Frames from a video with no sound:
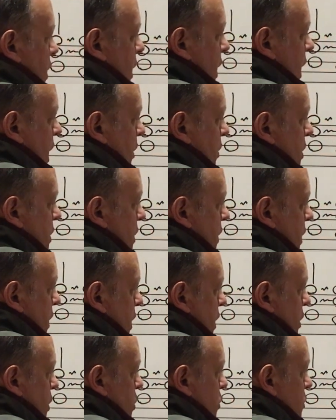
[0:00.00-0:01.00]
key, I would
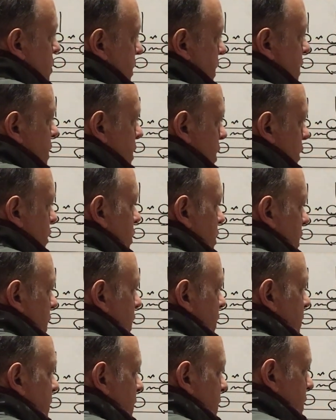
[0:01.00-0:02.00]
see 2 things that look
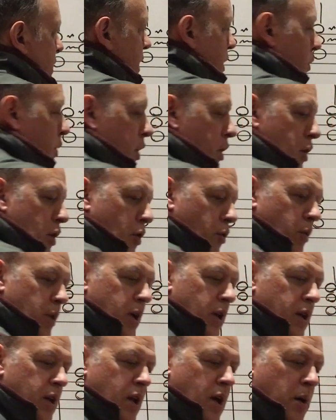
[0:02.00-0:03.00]
like this. Now we know
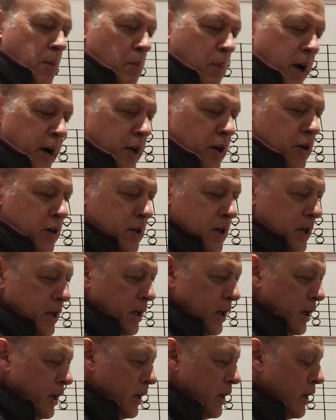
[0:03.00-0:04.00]
in a minor
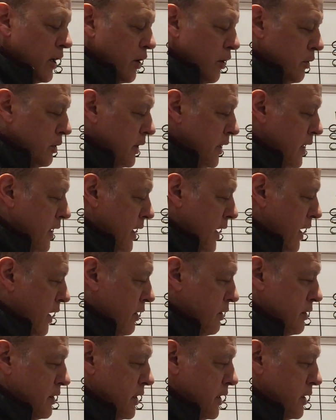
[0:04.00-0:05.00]
key, it only
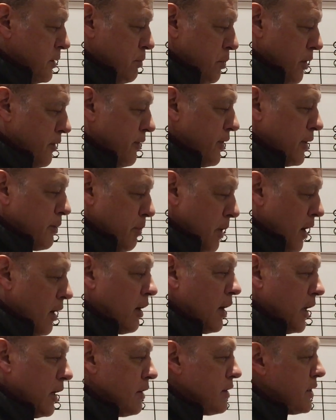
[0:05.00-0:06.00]
counts as perfect
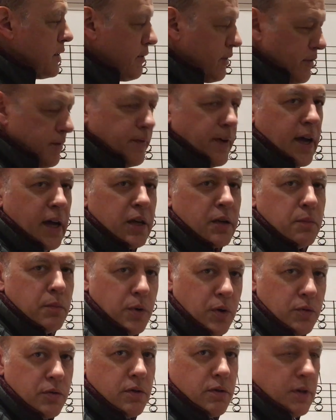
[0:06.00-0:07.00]
parallels if in fact
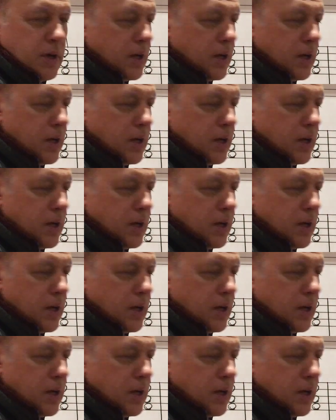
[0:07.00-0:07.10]
both of the